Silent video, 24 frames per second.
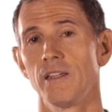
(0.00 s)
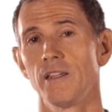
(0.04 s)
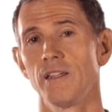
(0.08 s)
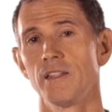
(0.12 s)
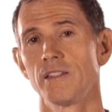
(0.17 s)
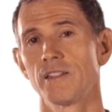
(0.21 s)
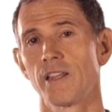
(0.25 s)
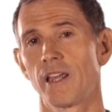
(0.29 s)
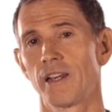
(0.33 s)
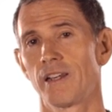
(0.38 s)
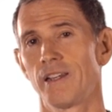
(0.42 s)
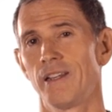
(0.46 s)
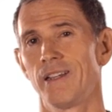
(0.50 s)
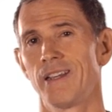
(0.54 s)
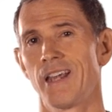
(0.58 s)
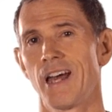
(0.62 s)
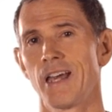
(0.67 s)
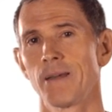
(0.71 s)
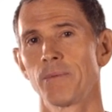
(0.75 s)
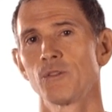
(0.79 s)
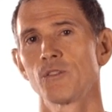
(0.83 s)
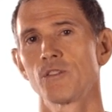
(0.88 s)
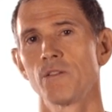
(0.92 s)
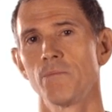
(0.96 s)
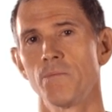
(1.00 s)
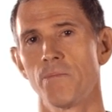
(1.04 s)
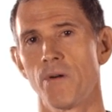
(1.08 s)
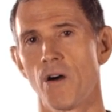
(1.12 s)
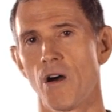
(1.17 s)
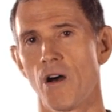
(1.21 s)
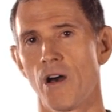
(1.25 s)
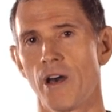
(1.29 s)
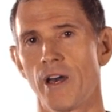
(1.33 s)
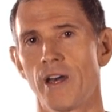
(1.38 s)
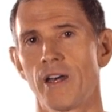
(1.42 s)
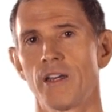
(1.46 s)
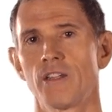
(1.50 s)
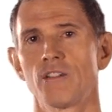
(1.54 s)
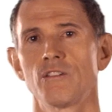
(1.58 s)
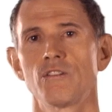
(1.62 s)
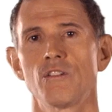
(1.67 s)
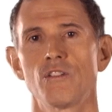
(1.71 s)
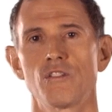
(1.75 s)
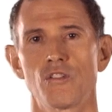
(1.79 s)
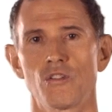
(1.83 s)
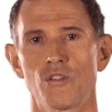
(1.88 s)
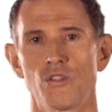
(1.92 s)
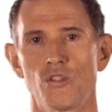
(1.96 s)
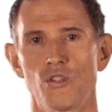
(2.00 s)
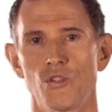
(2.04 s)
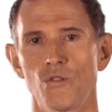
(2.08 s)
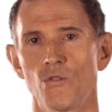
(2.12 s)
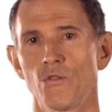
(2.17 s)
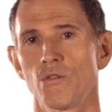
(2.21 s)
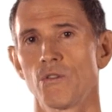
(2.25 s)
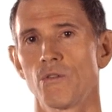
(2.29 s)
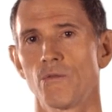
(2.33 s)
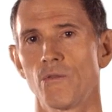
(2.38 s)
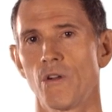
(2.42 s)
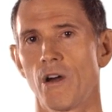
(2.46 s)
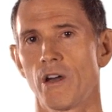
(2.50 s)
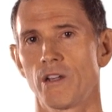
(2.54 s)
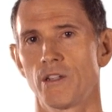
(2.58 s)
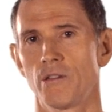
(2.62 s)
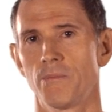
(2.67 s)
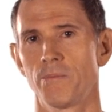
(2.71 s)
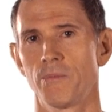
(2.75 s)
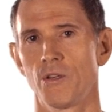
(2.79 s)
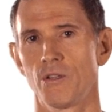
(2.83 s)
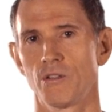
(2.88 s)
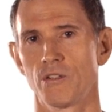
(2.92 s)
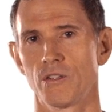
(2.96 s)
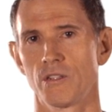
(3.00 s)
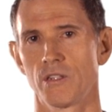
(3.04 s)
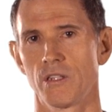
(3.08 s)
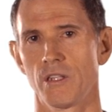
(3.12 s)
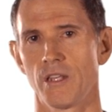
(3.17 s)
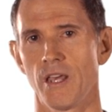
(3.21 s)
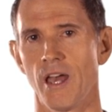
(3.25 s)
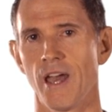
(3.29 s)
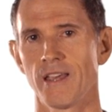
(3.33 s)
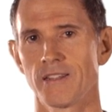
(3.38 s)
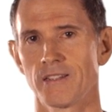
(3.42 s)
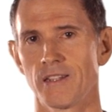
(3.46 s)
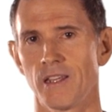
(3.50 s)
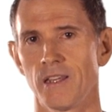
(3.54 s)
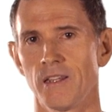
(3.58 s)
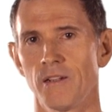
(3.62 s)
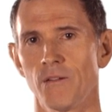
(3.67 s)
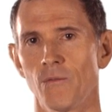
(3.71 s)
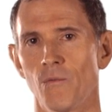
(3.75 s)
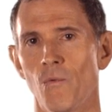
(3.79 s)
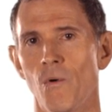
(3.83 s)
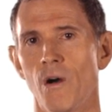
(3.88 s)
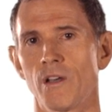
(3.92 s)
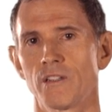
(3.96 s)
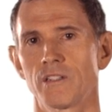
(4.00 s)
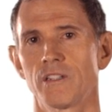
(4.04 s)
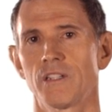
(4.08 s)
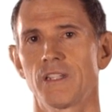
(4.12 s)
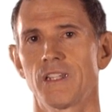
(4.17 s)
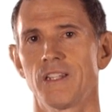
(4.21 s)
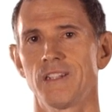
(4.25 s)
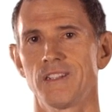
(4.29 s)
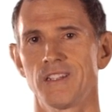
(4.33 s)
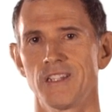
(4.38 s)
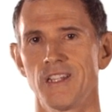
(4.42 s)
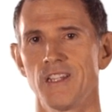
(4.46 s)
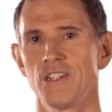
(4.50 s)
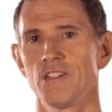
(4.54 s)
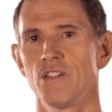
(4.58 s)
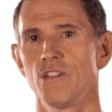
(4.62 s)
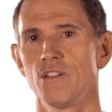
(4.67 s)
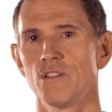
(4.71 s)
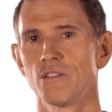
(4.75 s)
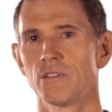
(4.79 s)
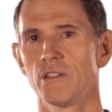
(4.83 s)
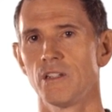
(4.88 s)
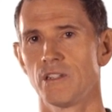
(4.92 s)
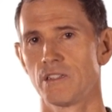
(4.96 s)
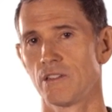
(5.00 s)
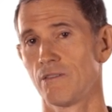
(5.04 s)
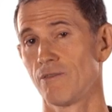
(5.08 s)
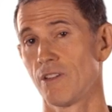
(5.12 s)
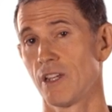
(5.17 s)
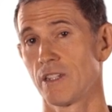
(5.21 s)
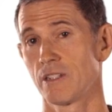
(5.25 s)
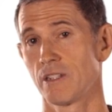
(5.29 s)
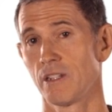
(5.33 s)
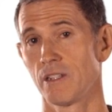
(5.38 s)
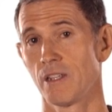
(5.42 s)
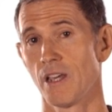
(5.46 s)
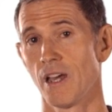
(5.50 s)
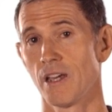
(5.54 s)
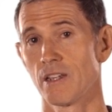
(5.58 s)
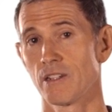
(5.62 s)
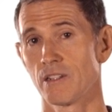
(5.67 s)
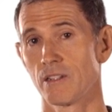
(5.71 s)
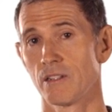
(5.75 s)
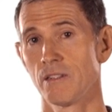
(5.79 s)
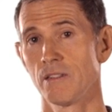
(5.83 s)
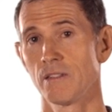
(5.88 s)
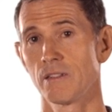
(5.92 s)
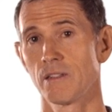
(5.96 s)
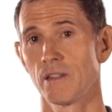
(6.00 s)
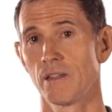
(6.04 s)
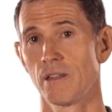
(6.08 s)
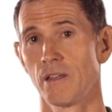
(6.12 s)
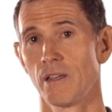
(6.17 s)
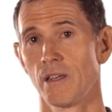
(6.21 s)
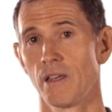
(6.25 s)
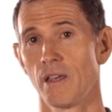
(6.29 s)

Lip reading: is that it enables the buyer to secure the right to purchase the asset whilst it continues its investigations,